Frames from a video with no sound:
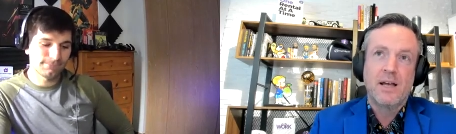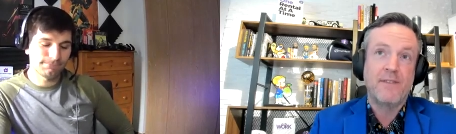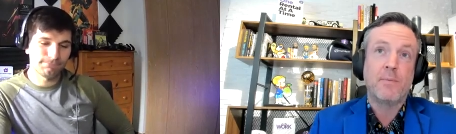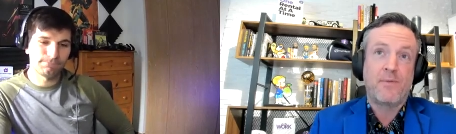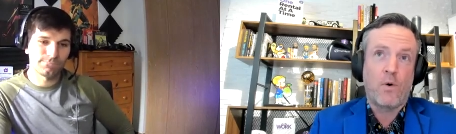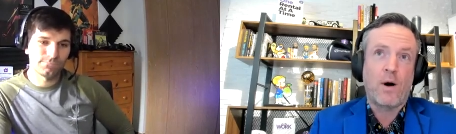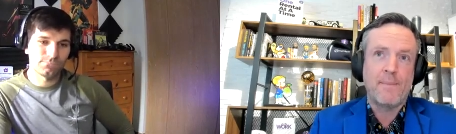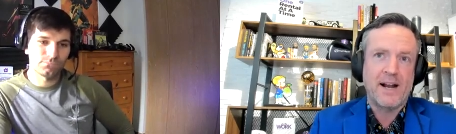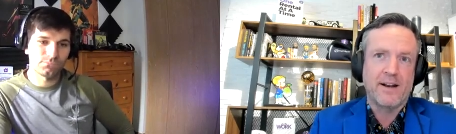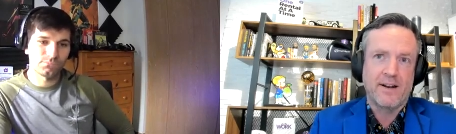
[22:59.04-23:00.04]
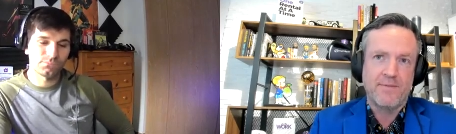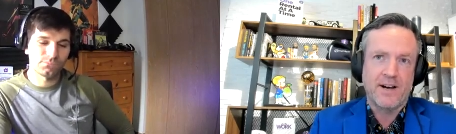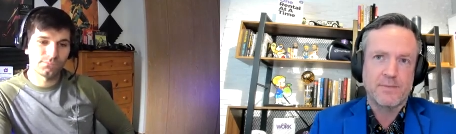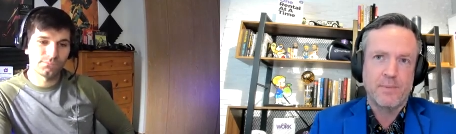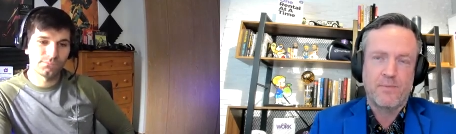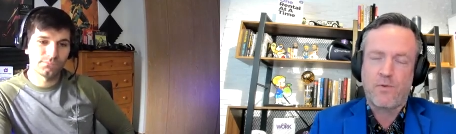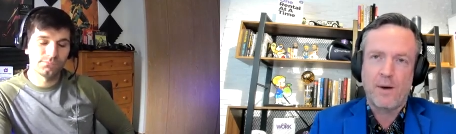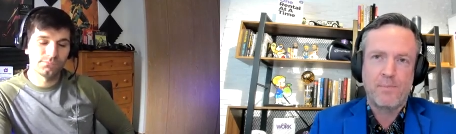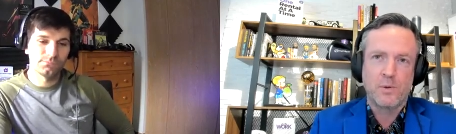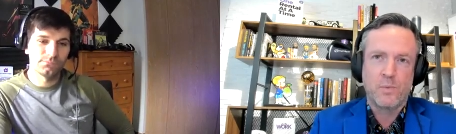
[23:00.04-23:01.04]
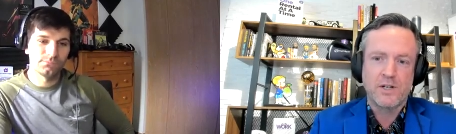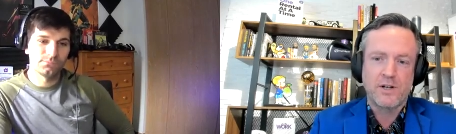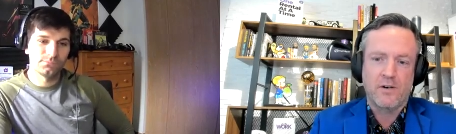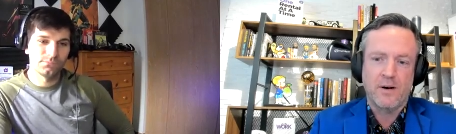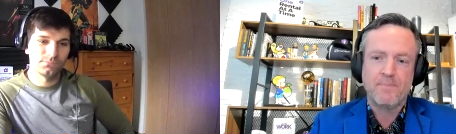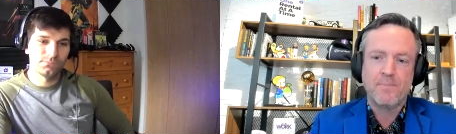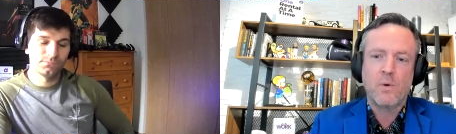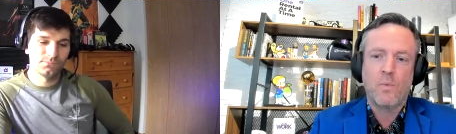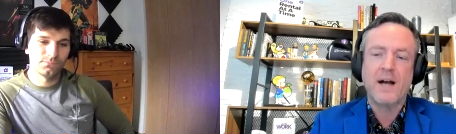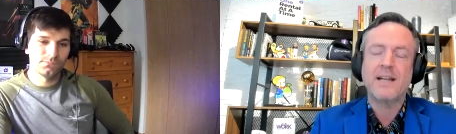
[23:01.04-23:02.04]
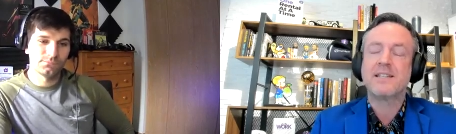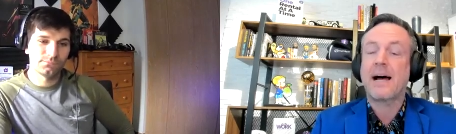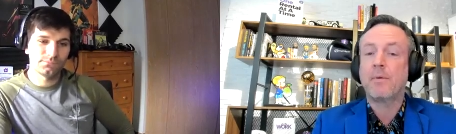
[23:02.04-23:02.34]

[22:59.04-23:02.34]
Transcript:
Speaker 1: even before I made an investment, before I put $1 up. One is